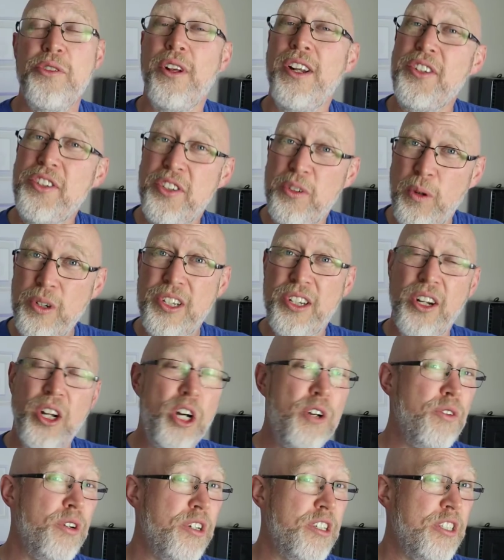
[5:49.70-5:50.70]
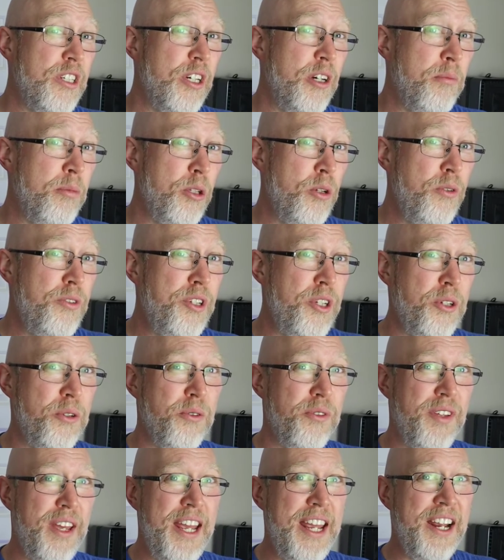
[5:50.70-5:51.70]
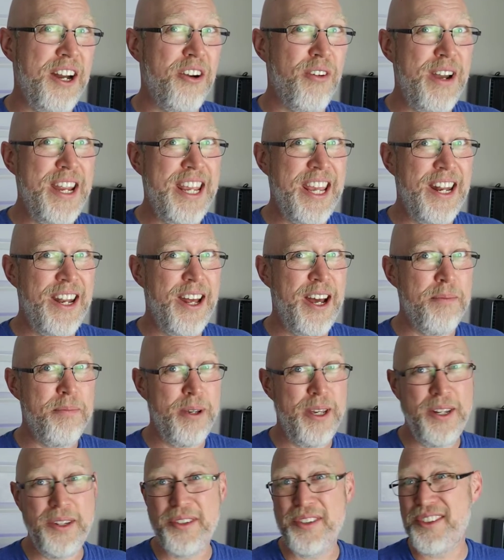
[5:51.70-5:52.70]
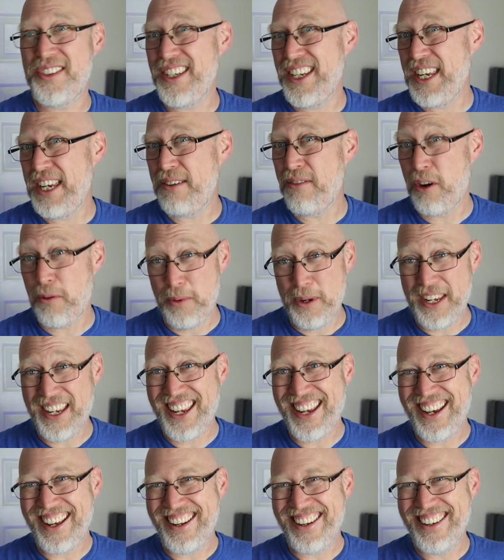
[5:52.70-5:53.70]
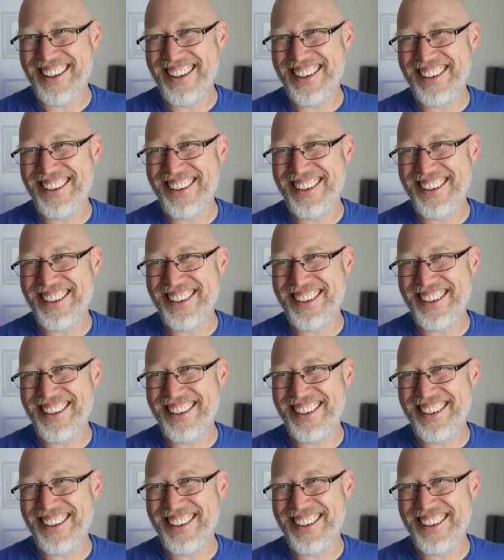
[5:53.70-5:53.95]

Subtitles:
So let's switch it over to Bluetooth and crank it up and see what we get.